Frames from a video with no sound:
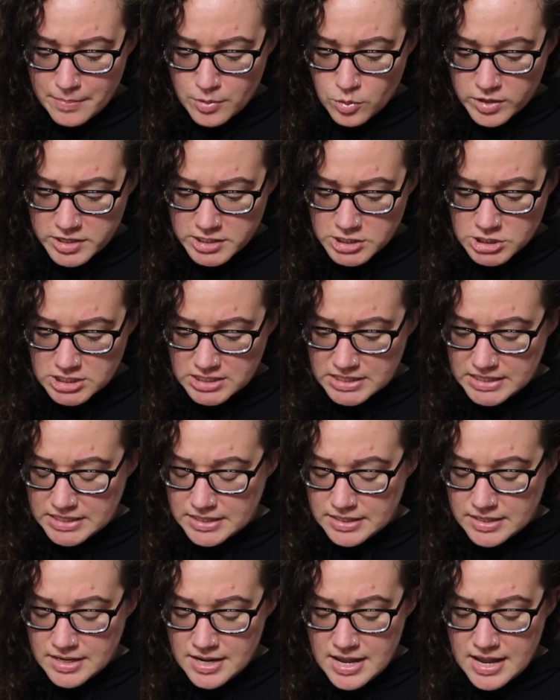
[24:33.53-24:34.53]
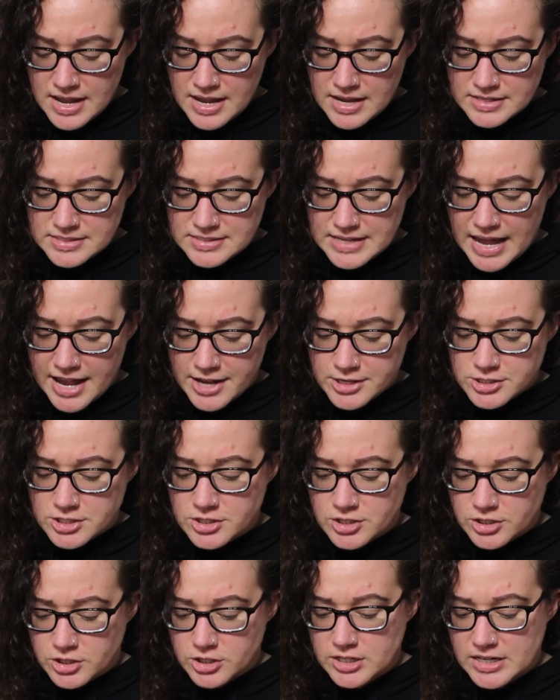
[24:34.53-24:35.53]
boy jean, size
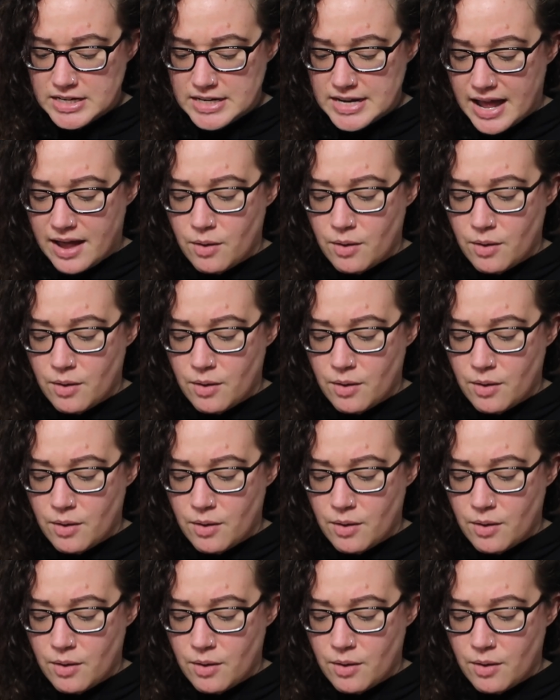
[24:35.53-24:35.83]
30.